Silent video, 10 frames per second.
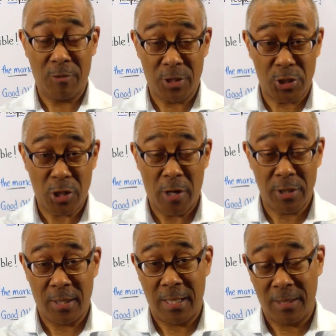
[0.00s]
He was a
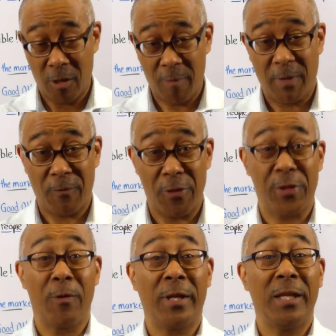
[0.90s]
sergeant in the Army for
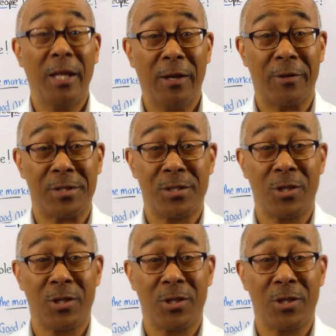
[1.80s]
30 years.